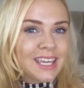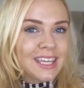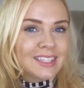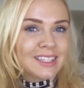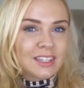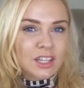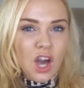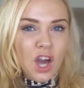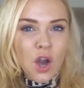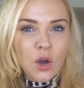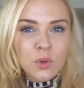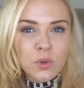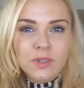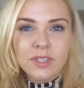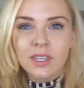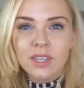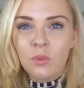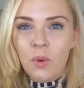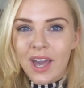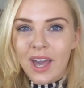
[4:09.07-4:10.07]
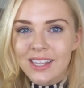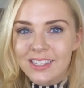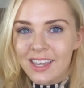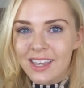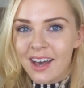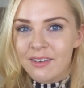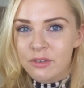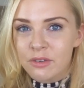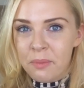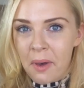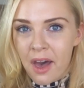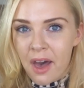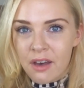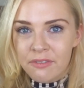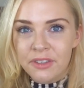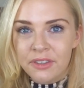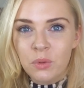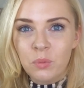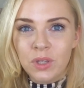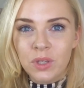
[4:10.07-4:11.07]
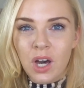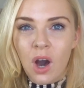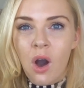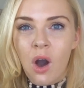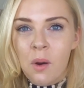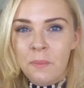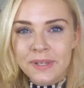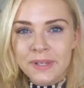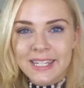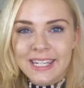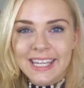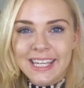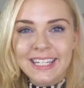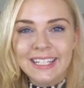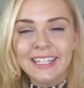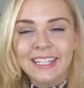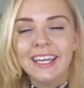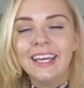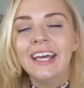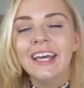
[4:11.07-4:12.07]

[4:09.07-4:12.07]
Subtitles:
It's a cozy way to have a perfume with almond in.